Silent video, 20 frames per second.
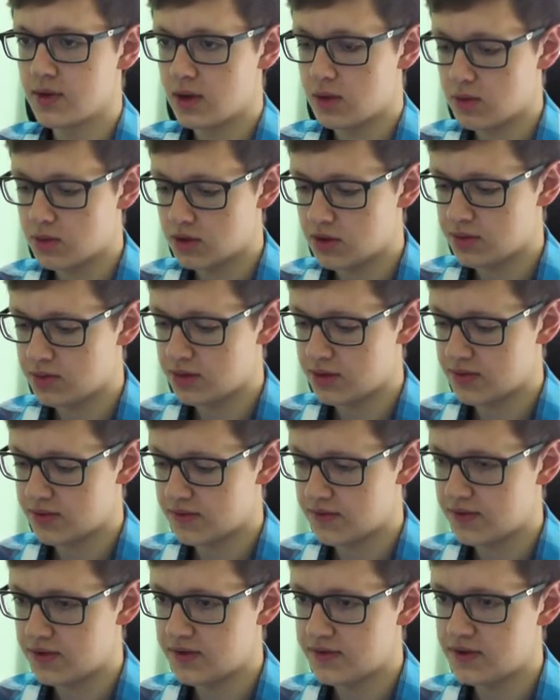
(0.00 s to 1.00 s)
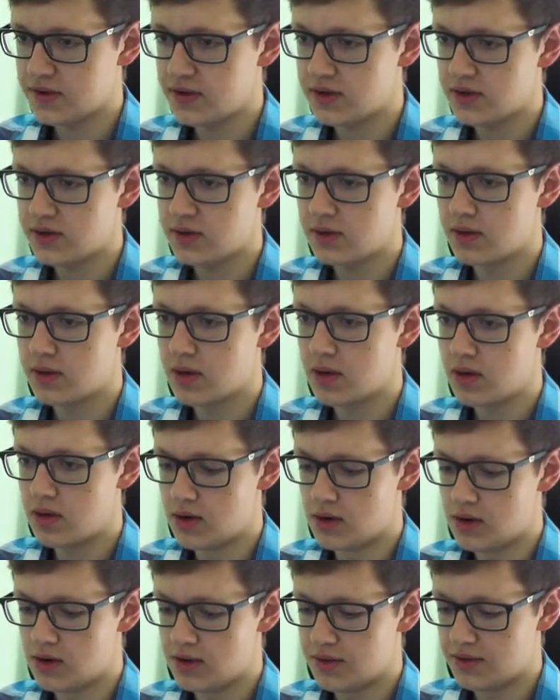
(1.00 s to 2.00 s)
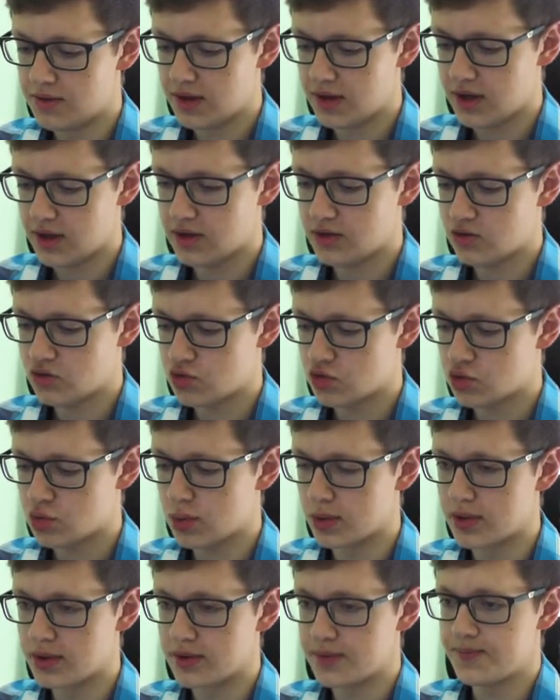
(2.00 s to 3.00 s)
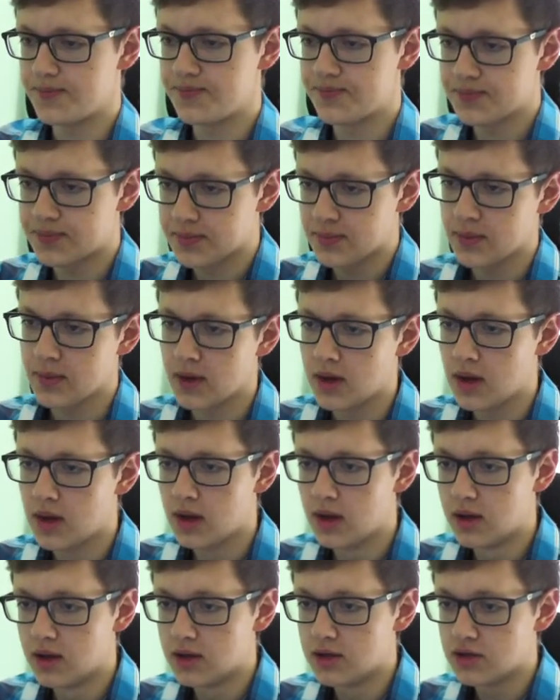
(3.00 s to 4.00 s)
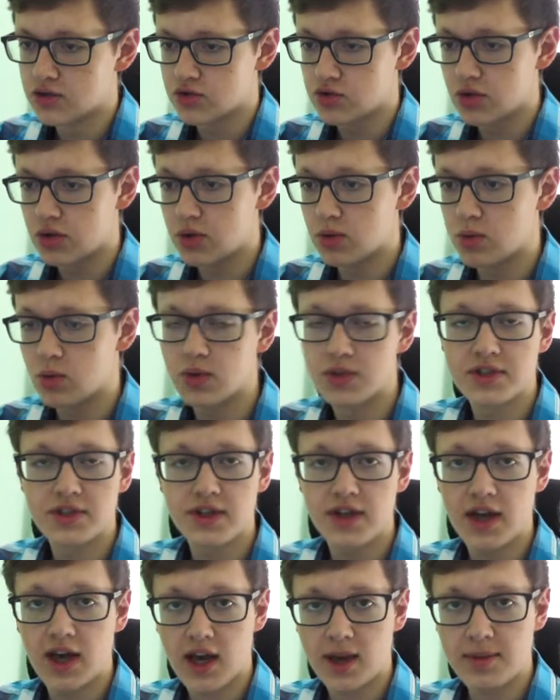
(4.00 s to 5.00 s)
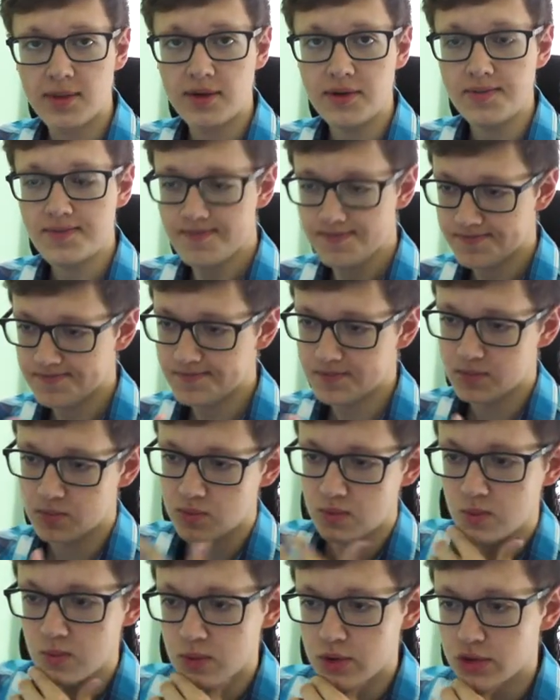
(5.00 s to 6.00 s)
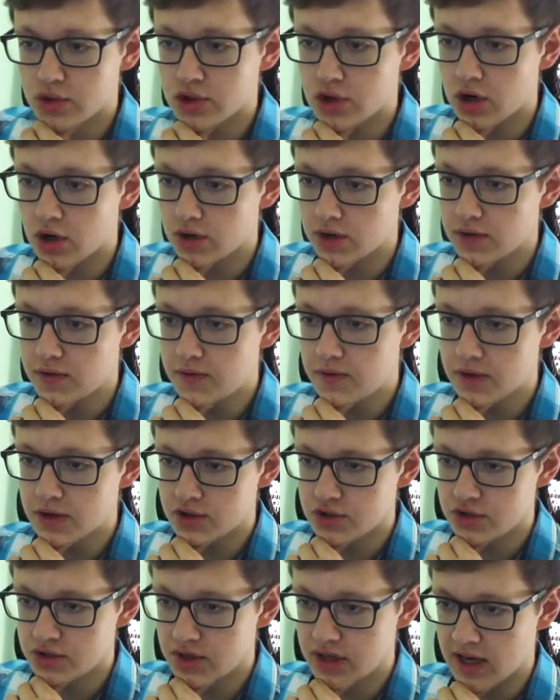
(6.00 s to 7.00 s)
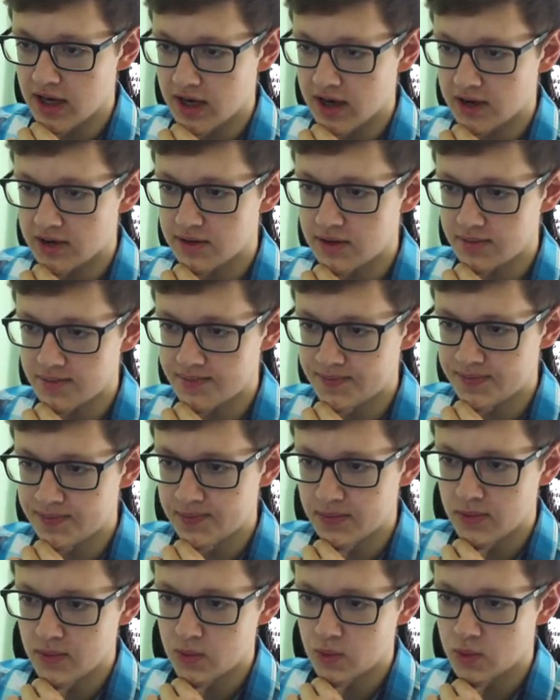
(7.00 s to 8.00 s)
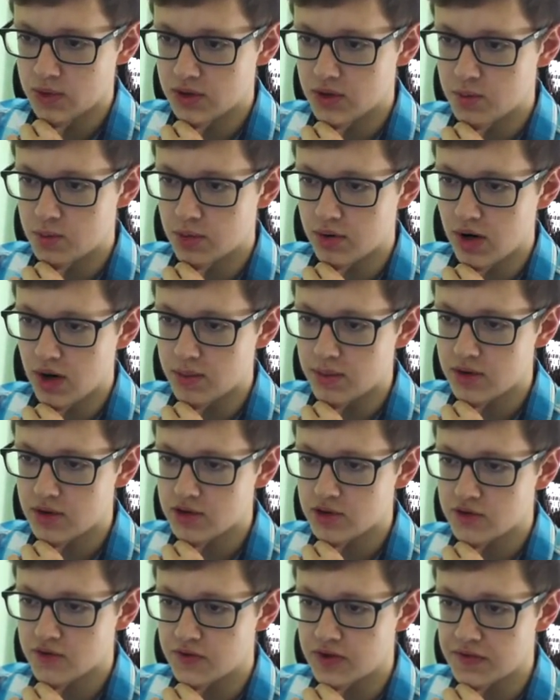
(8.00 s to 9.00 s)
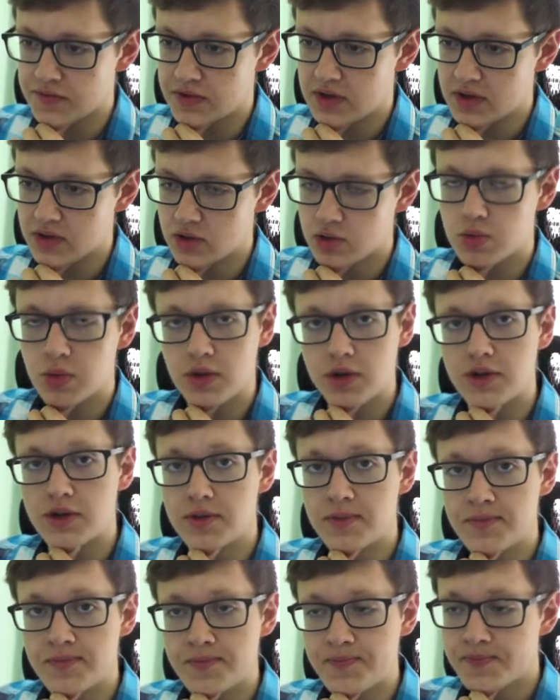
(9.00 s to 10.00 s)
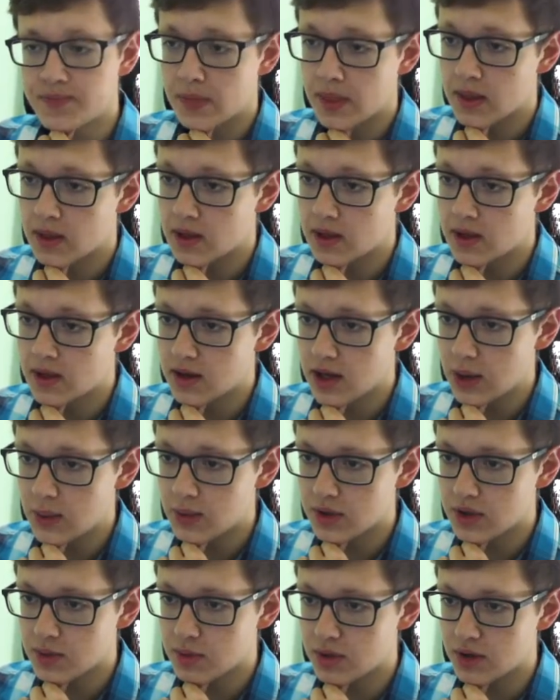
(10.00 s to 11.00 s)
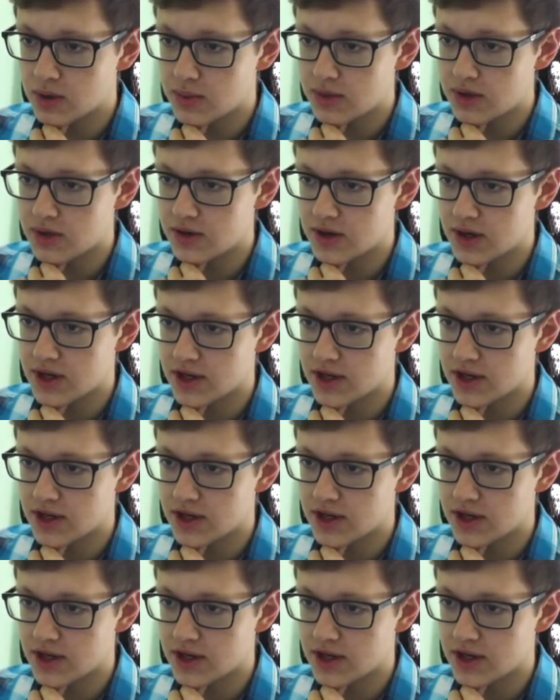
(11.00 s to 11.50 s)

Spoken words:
And we're gonna put 50 and 20. So what's gonna happen? We just call the function add with the parameters 50 and 20. And we're going to put them here.